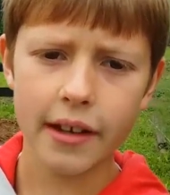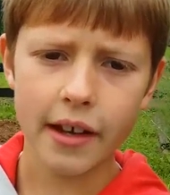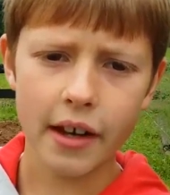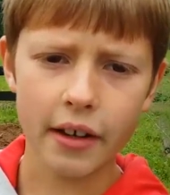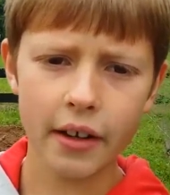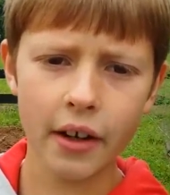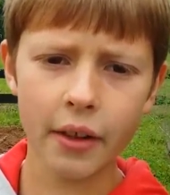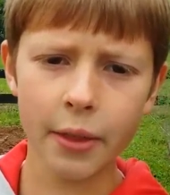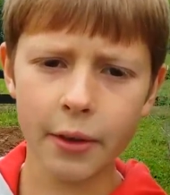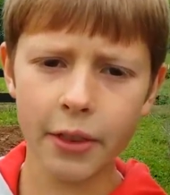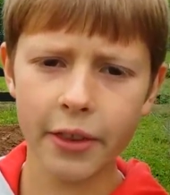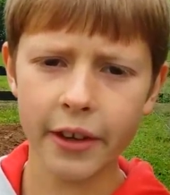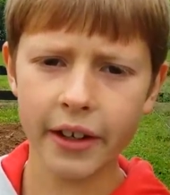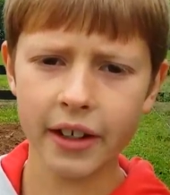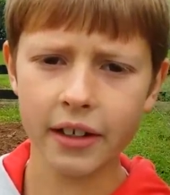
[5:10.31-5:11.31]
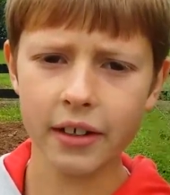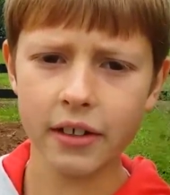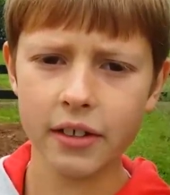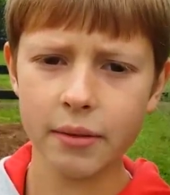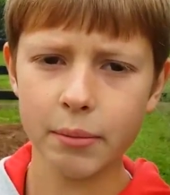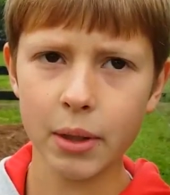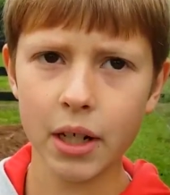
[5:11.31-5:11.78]
Another thing
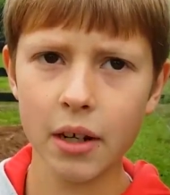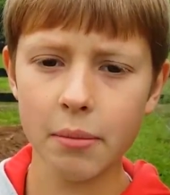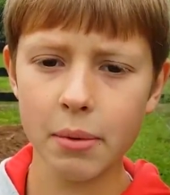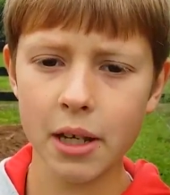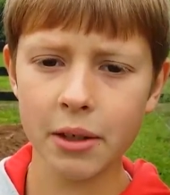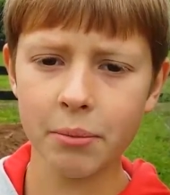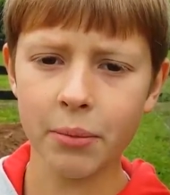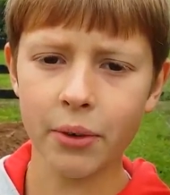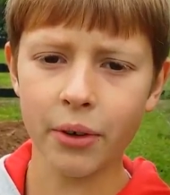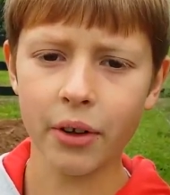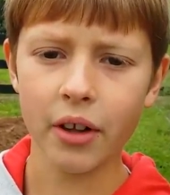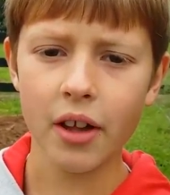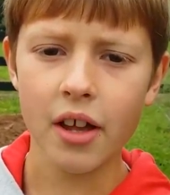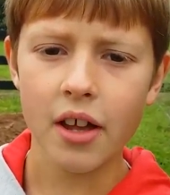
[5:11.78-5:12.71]
is many people